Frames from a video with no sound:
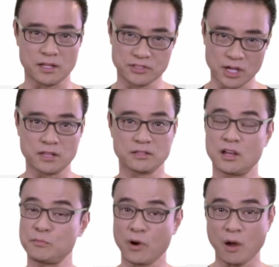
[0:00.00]

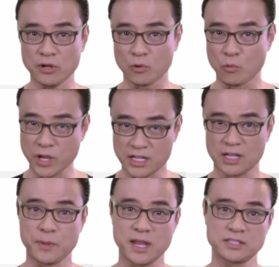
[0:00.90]
done, probably on a weekly
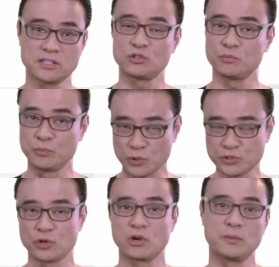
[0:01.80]
basis to
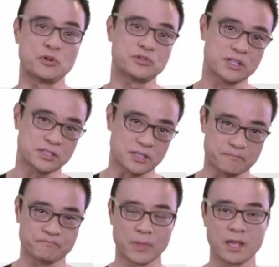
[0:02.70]
boost your immune system.
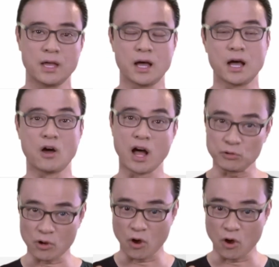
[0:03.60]
I'll